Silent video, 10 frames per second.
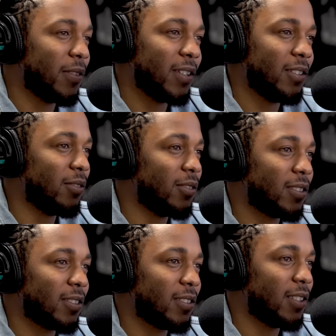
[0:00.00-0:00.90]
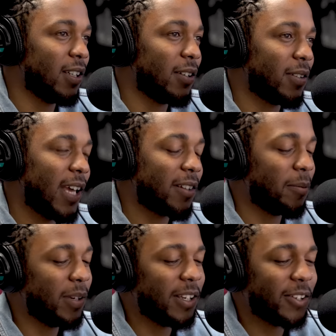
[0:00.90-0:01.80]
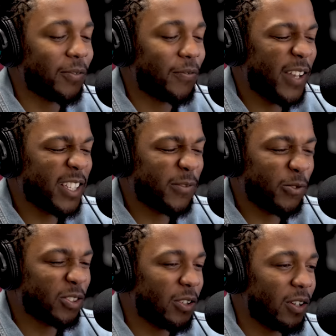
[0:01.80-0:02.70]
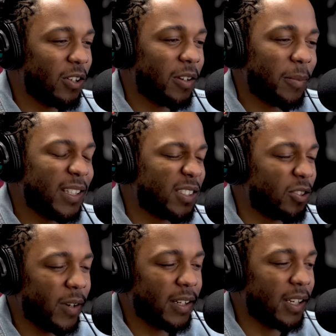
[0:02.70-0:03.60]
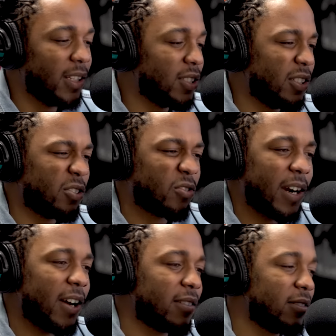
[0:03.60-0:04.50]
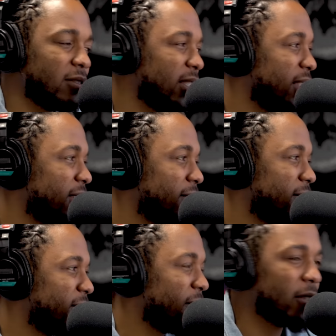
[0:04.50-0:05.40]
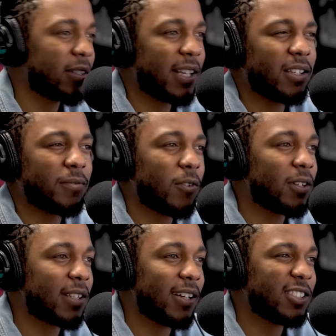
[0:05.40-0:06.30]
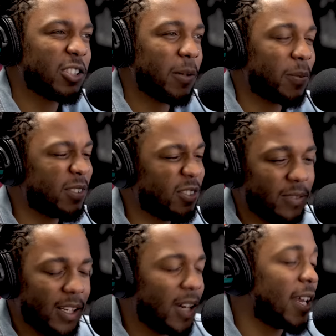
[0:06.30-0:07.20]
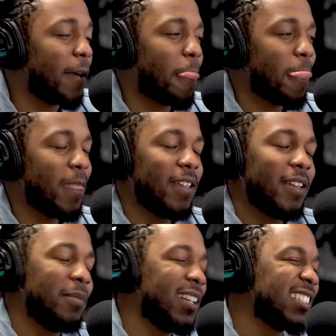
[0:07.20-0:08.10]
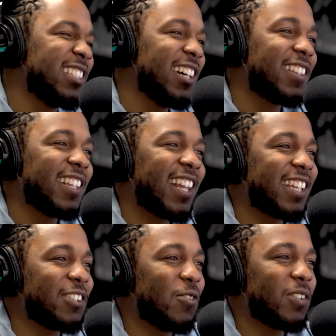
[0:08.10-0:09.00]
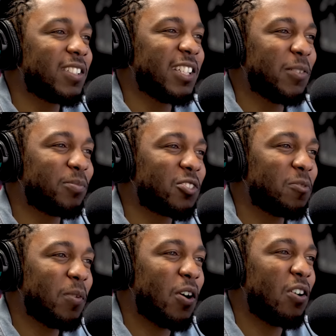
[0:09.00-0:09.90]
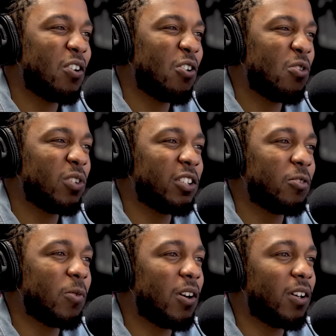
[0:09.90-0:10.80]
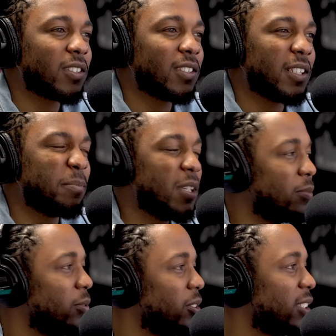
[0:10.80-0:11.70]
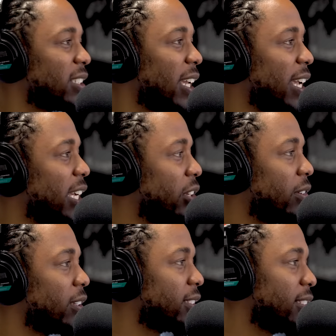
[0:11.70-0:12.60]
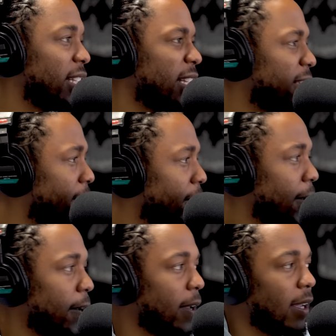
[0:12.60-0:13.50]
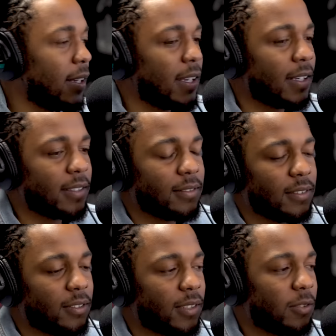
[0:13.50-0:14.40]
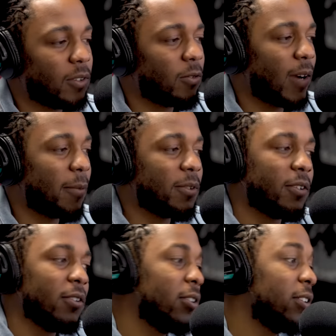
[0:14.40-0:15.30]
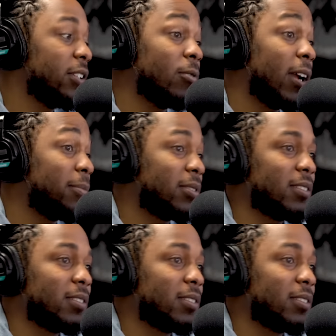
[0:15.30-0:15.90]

venues. Love the, after being on festivals so long, I mean, it's great energy. The crowd, you see a 30,000, 40,000 jumping, you love that. But it's nothing like going to them small hole in the walls and people are just hanging on the ceiling. And they, you know, they want to rap your early raps.